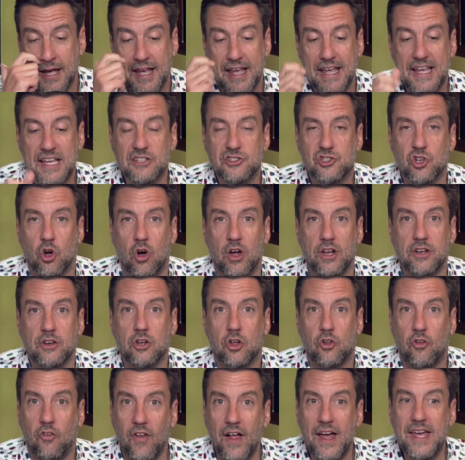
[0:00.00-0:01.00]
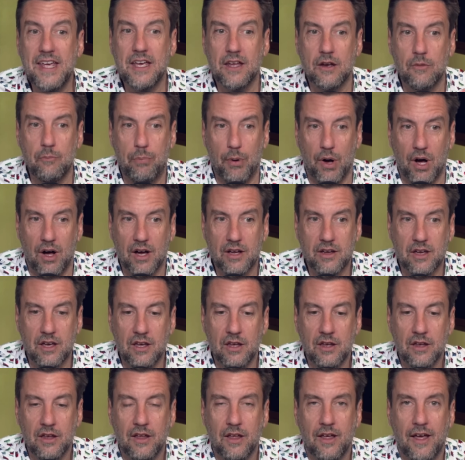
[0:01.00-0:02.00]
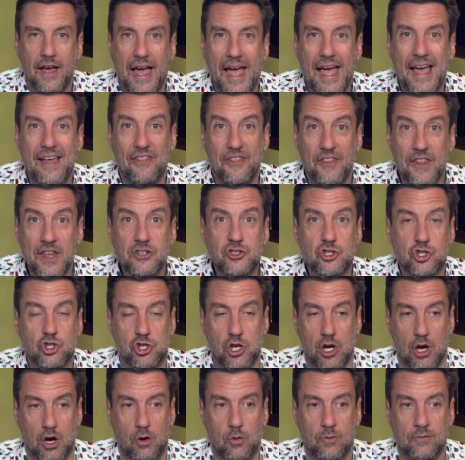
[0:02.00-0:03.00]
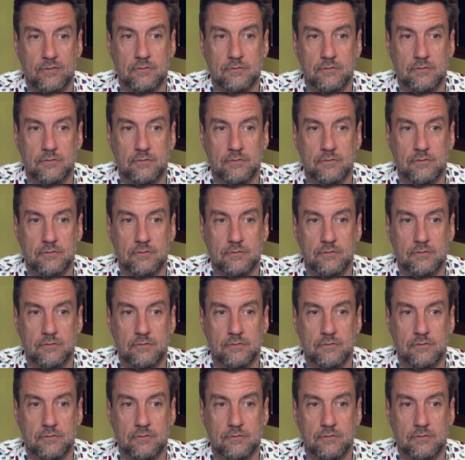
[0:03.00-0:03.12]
is on Clay and Buck and this show.